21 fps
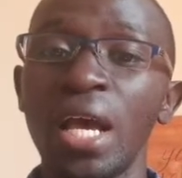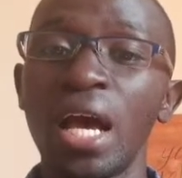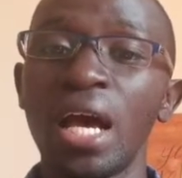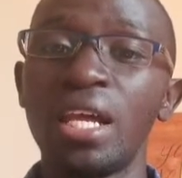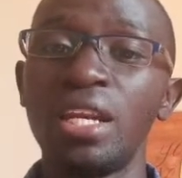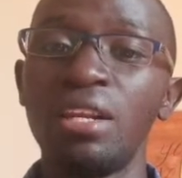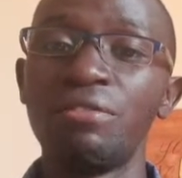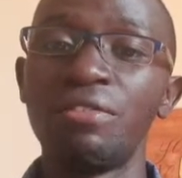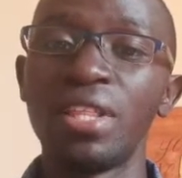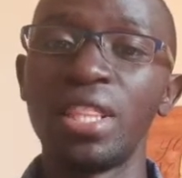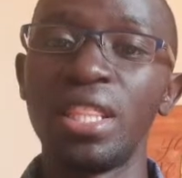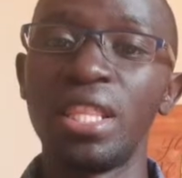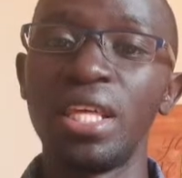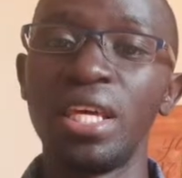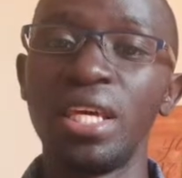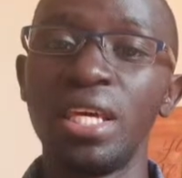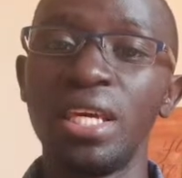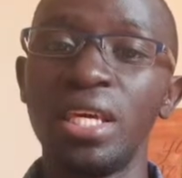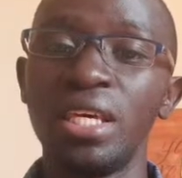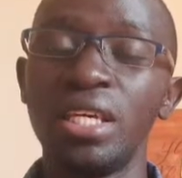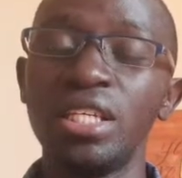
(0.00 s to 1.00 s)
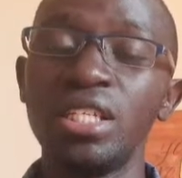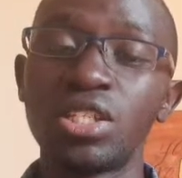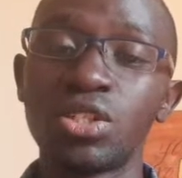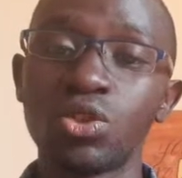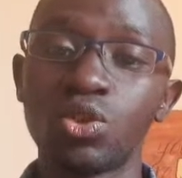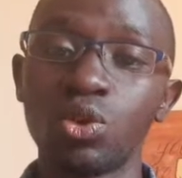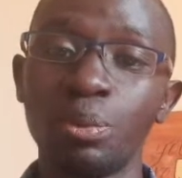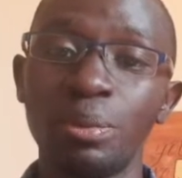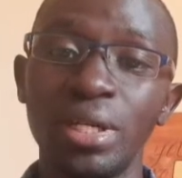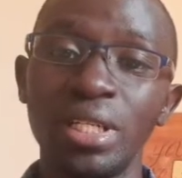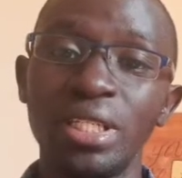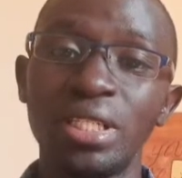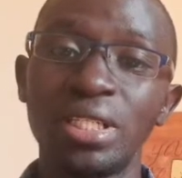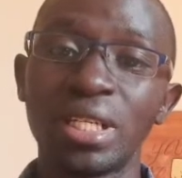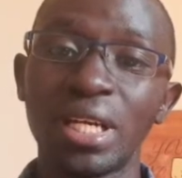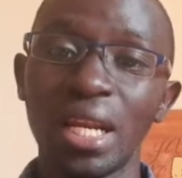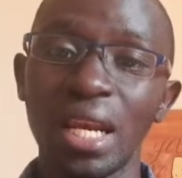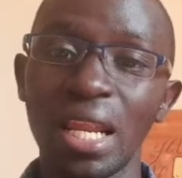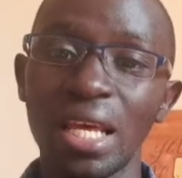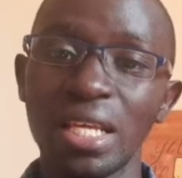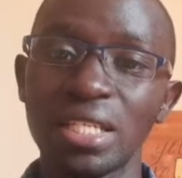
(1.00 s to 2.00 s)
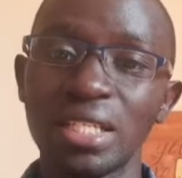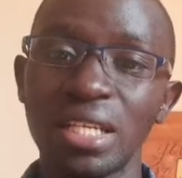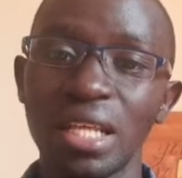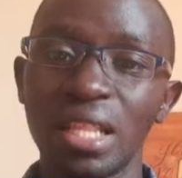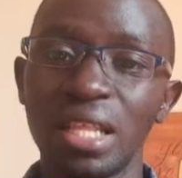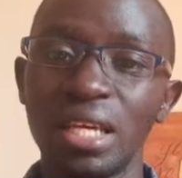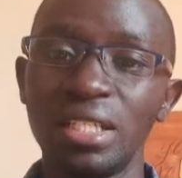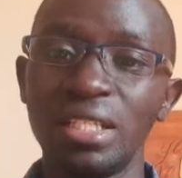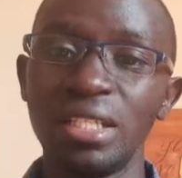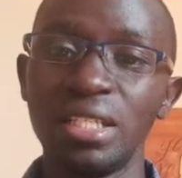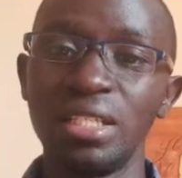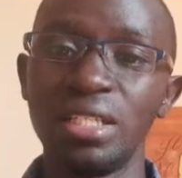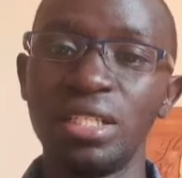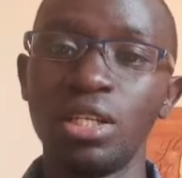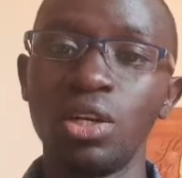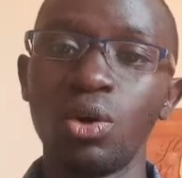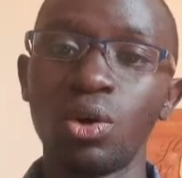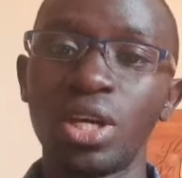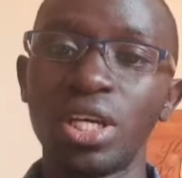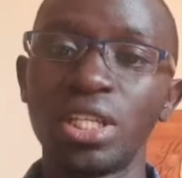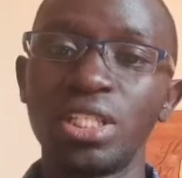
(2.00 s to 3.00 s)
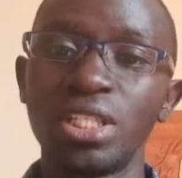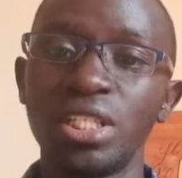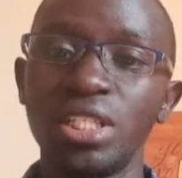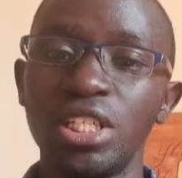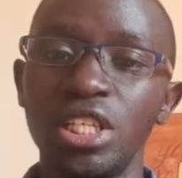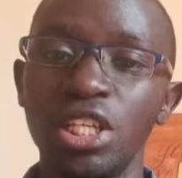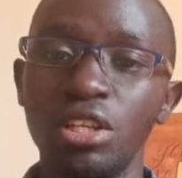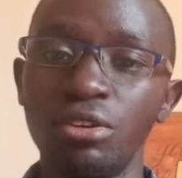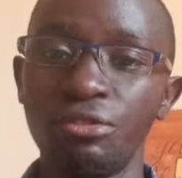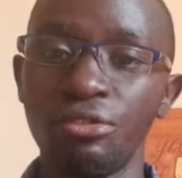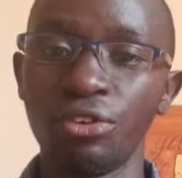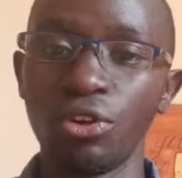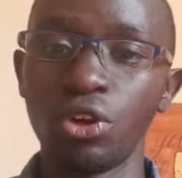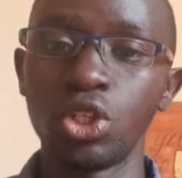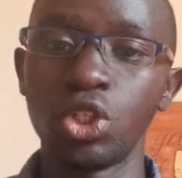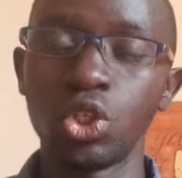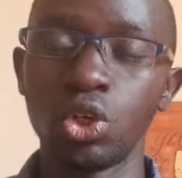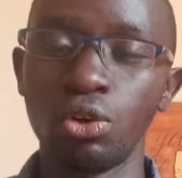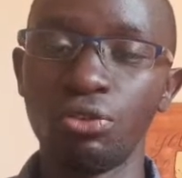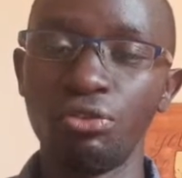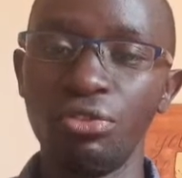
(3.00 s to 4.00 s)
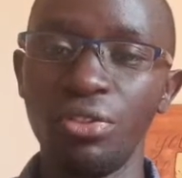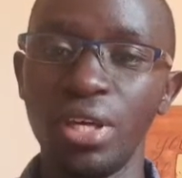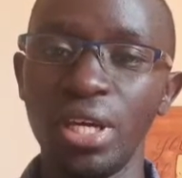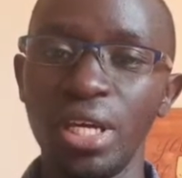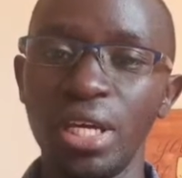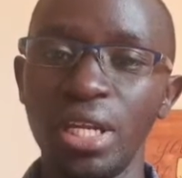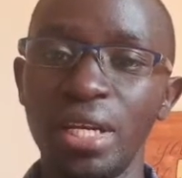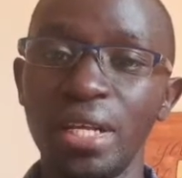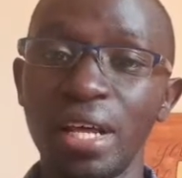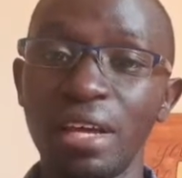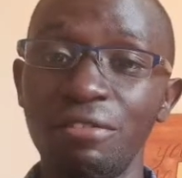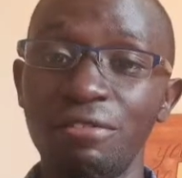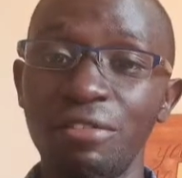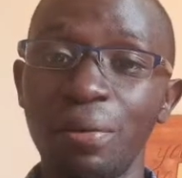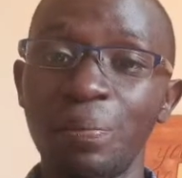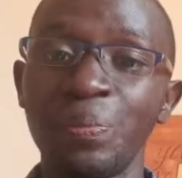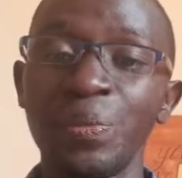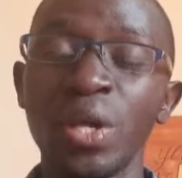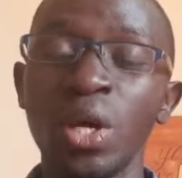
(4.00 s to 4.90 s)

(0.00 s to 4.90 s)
and even the instrument cluster that is located in front of the driver,